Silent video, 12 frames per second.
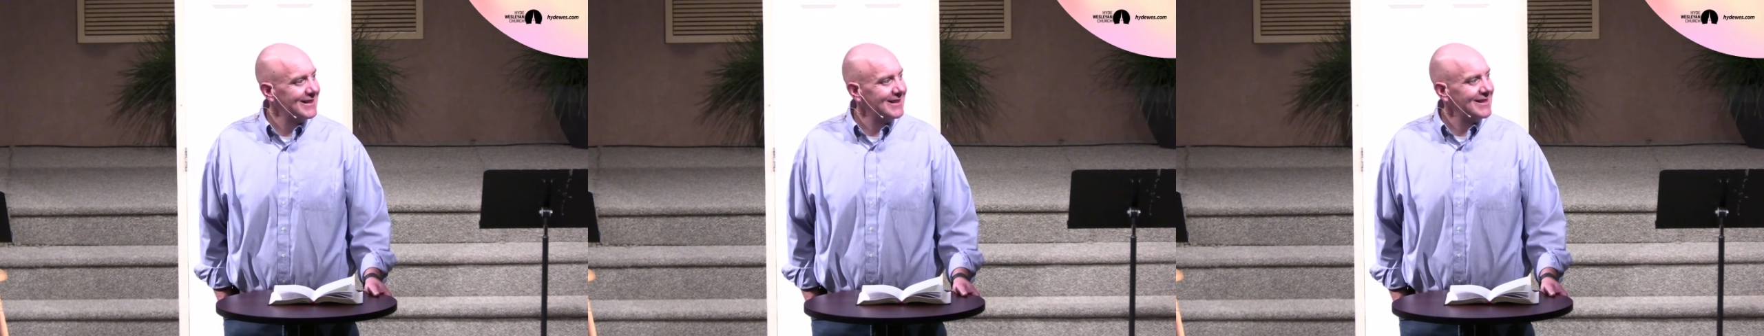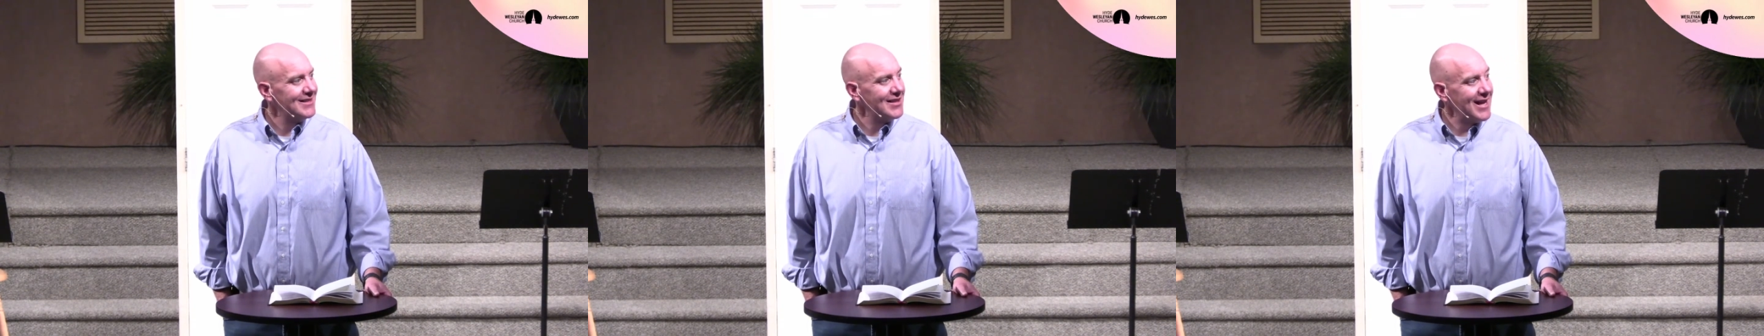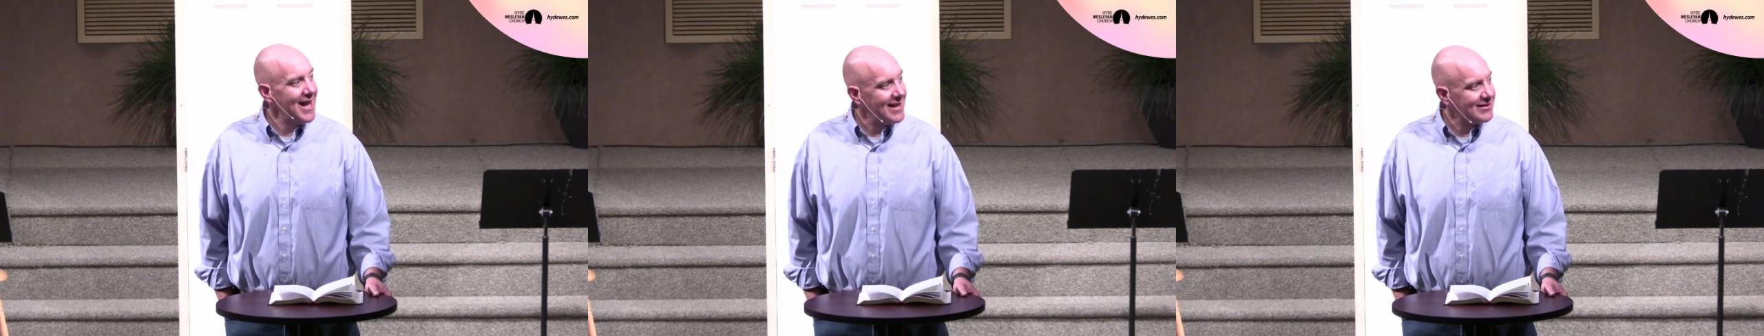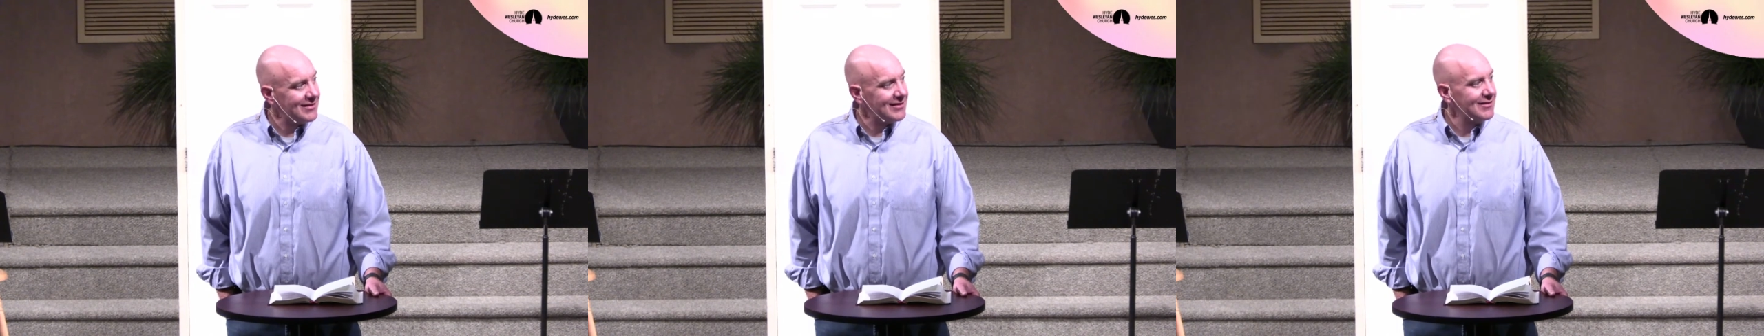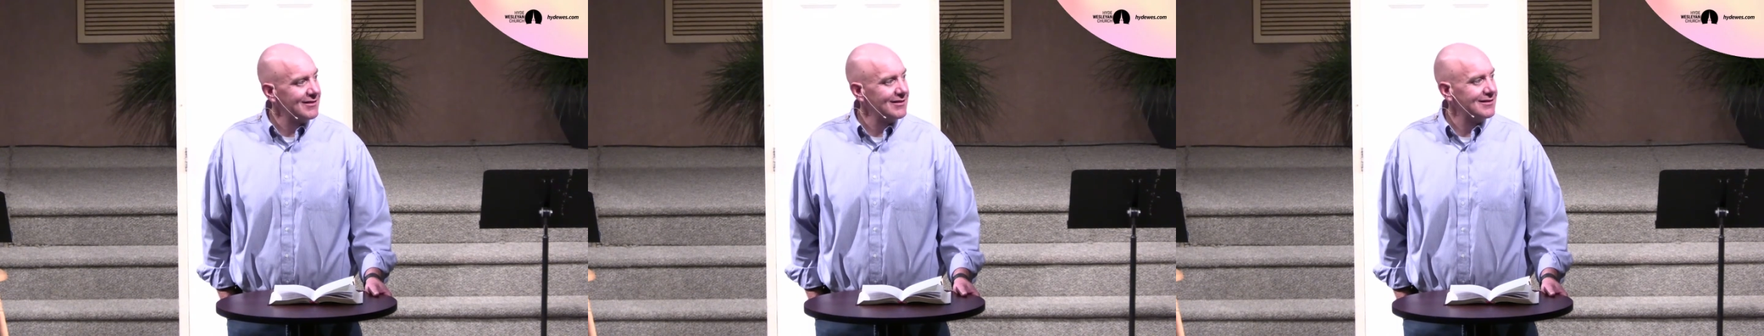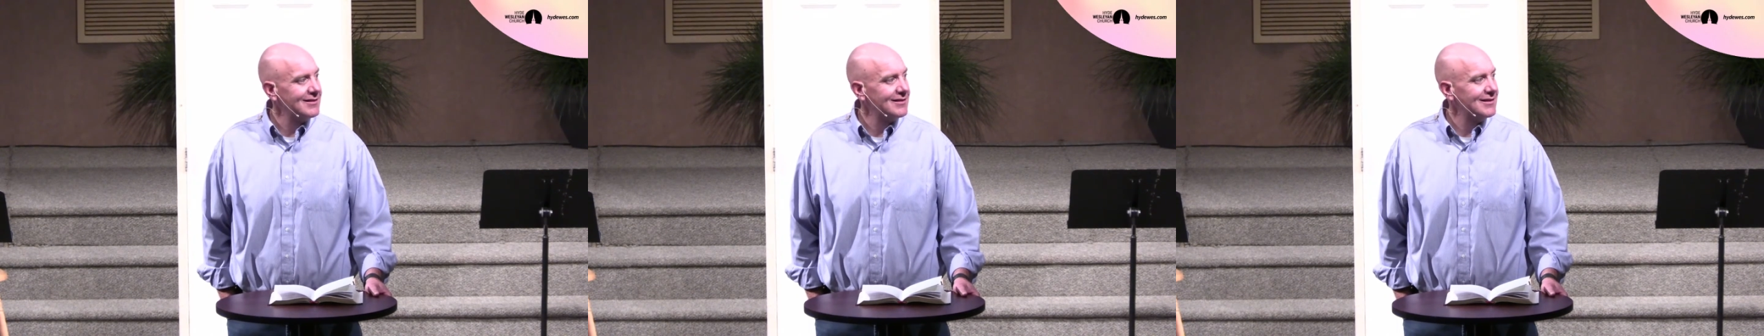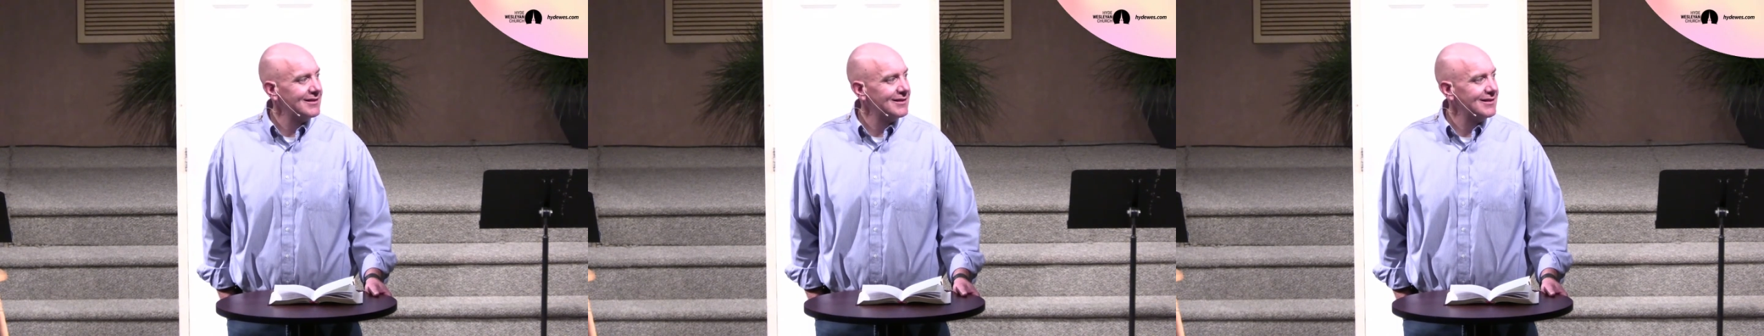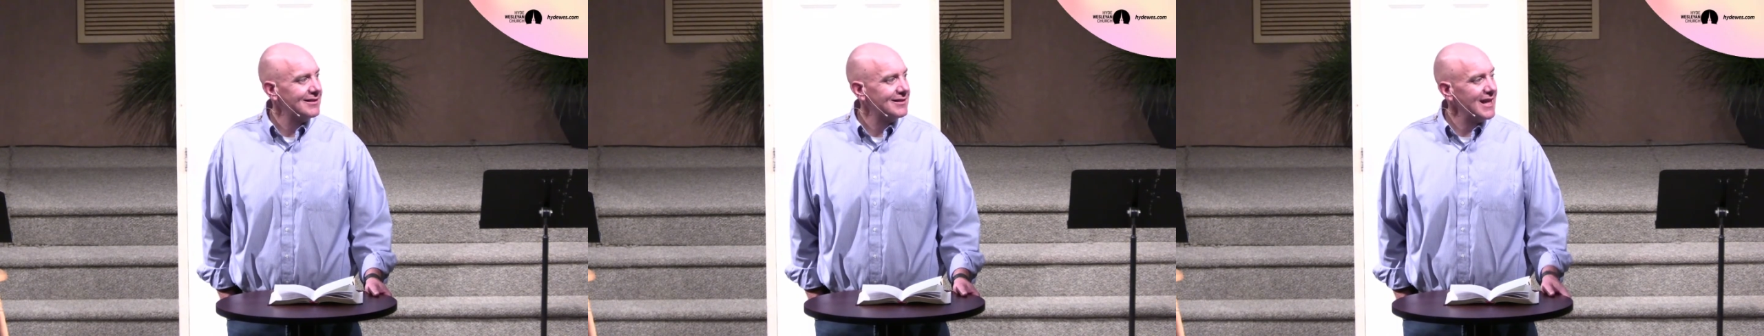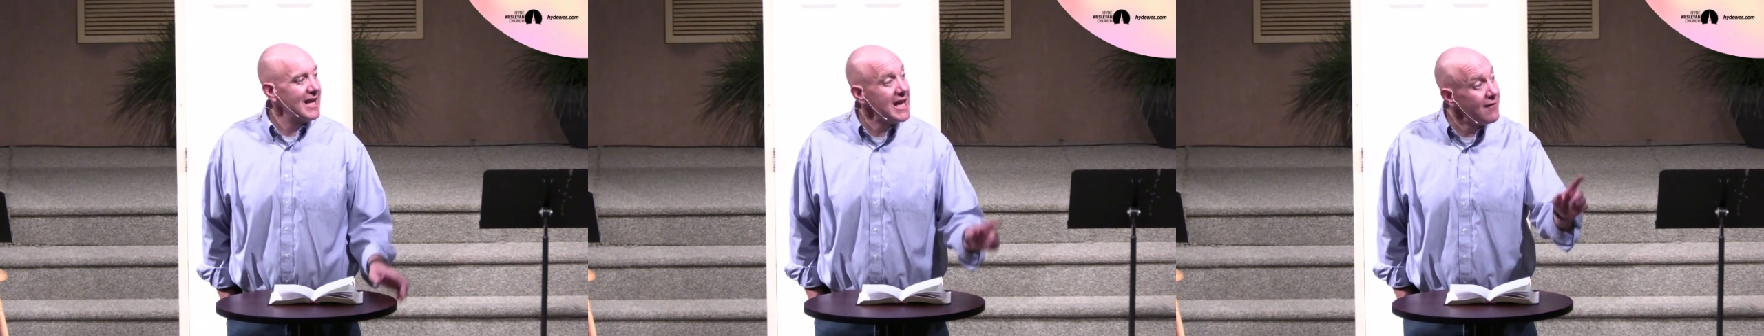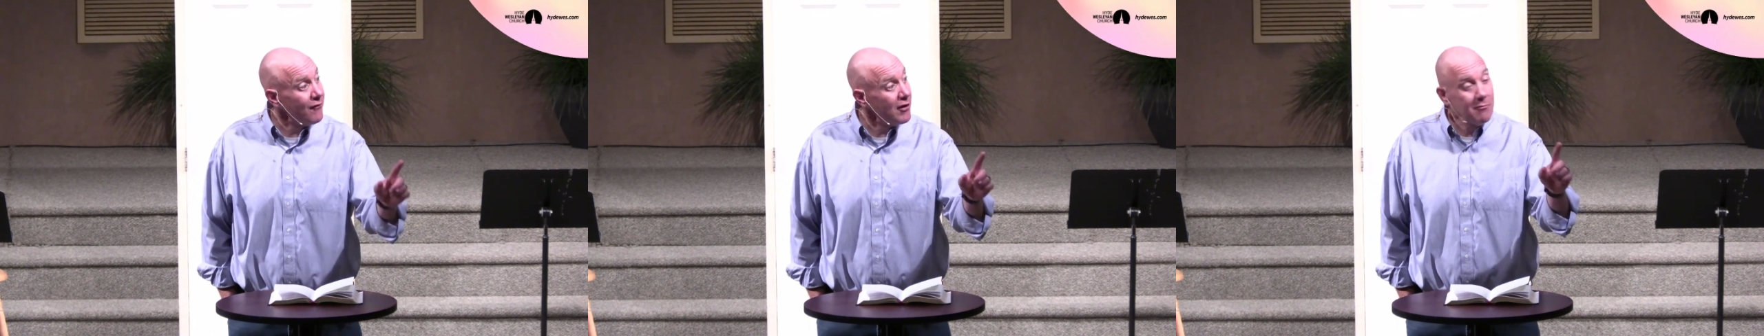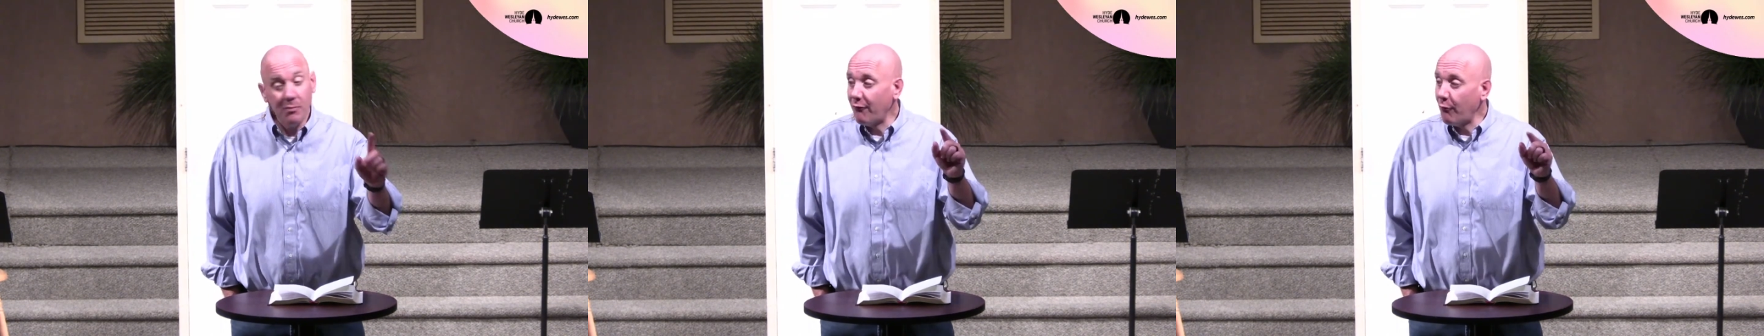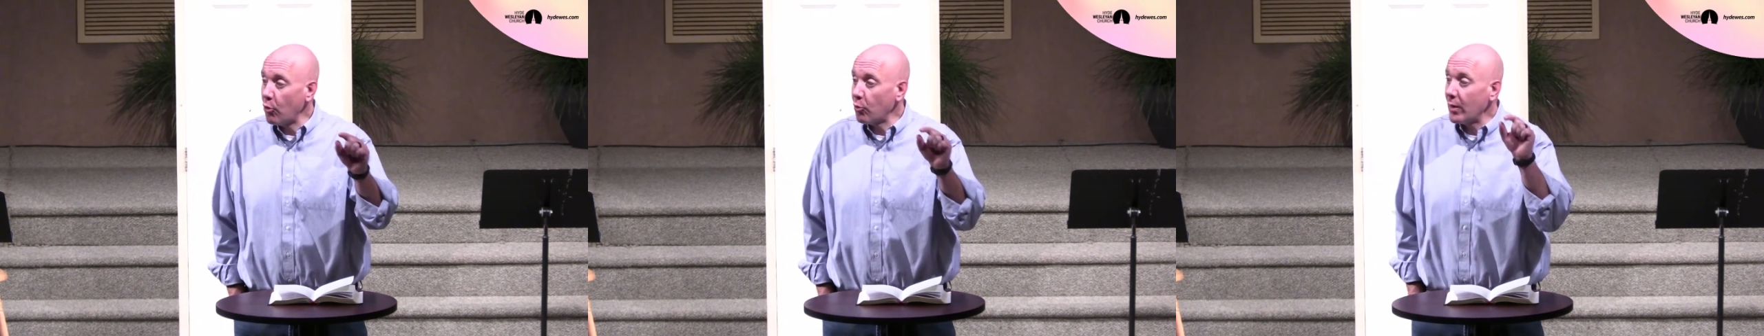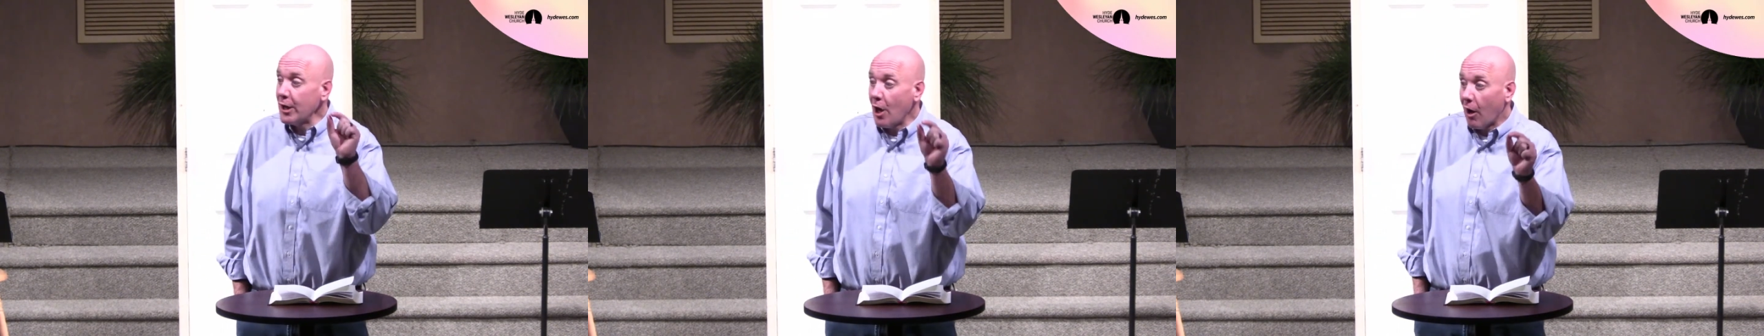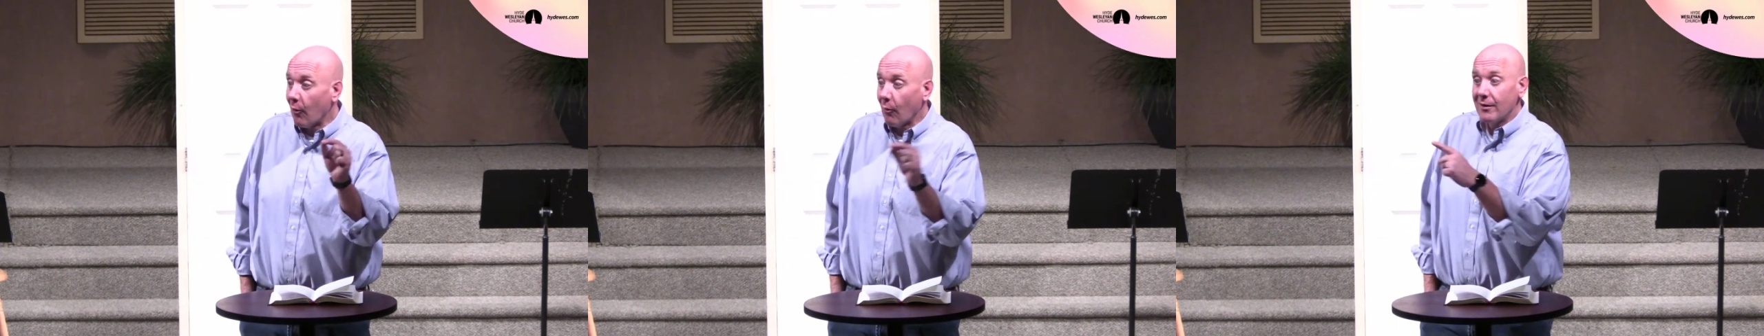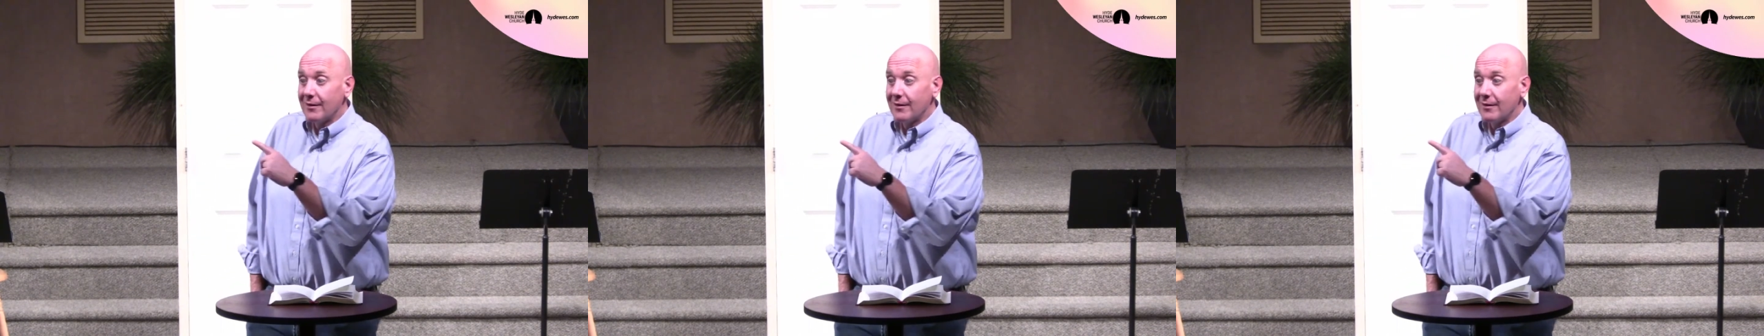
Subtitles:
say yes, even before we know